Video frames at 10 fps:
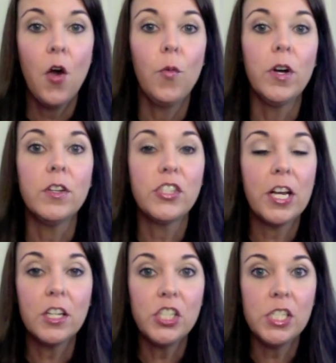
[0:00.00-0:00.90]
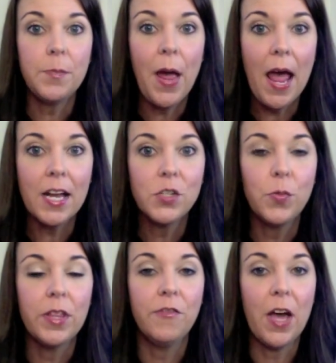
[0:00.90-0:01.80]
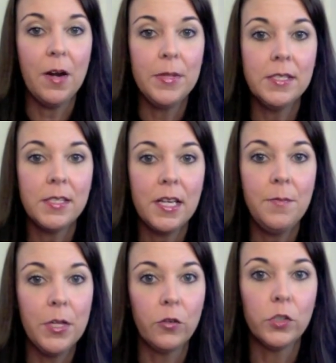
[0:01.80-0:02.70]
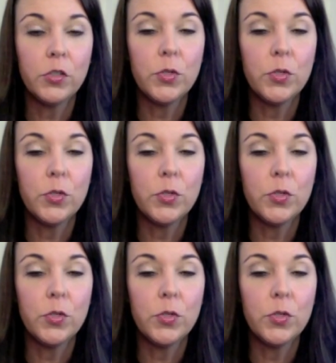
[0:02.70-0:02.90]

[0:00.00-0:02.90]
Well, Shakeology is packed with vitamins and minerals,